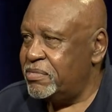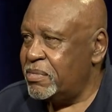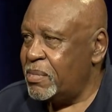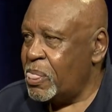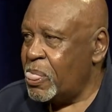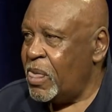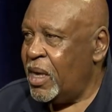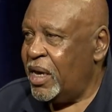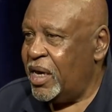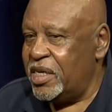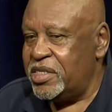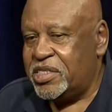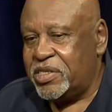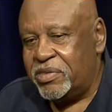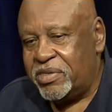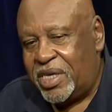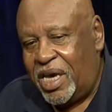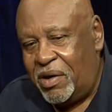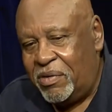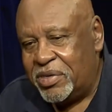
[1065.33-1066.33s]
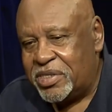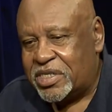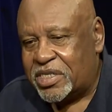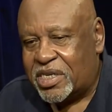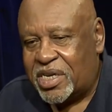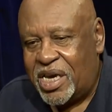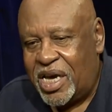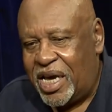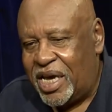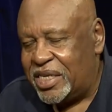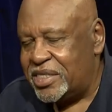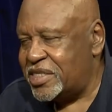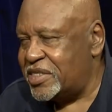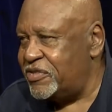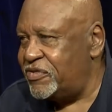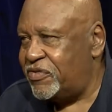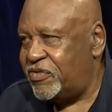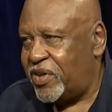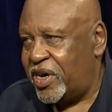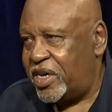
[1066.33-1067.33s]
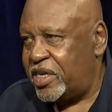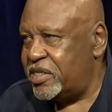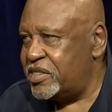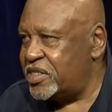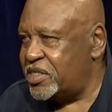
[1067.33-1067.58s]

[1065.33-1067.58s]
Mm-hmm. And so that was a constant fight.